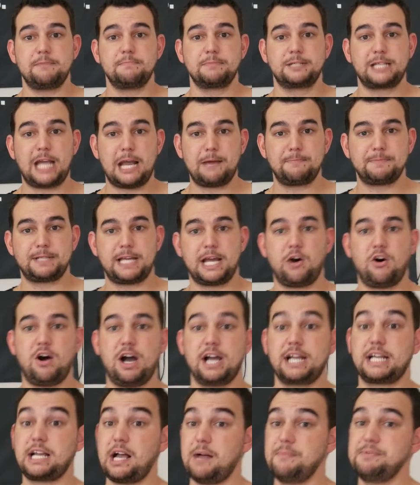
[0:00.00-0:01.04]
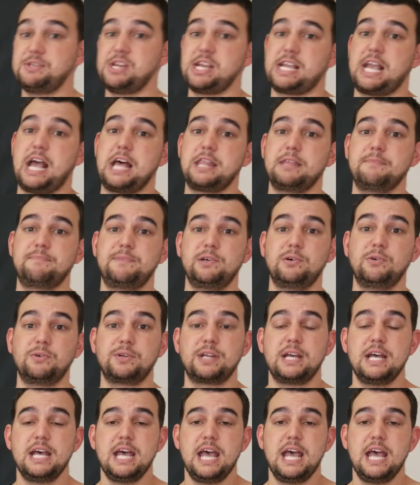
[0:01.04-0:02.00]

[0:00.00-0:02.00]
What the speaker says: come say hi, come check out the build,